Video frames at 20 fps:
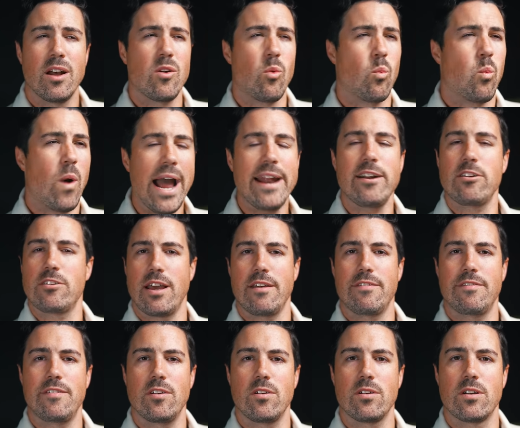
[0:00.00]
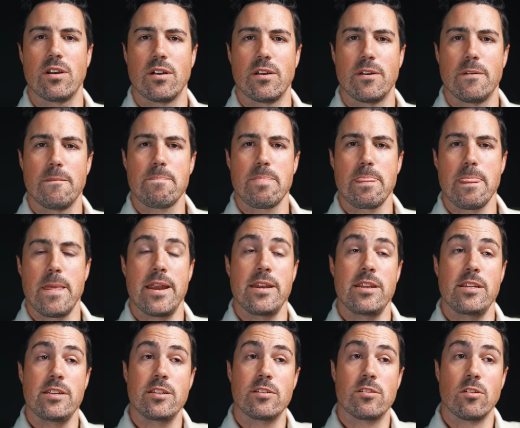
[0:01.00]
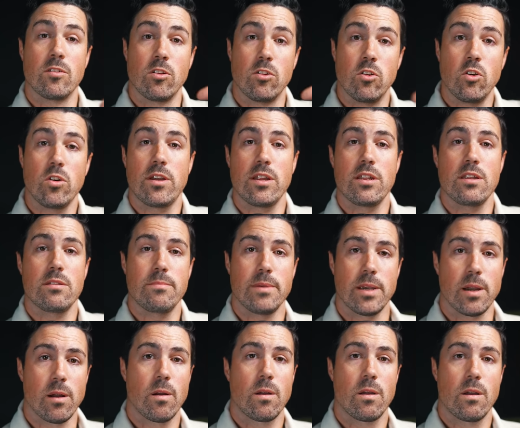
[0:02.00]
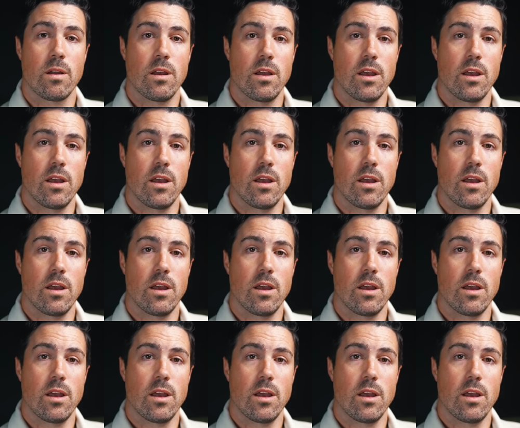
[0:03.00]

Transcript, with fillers: Why don't I feel good? And you need to look in the mirror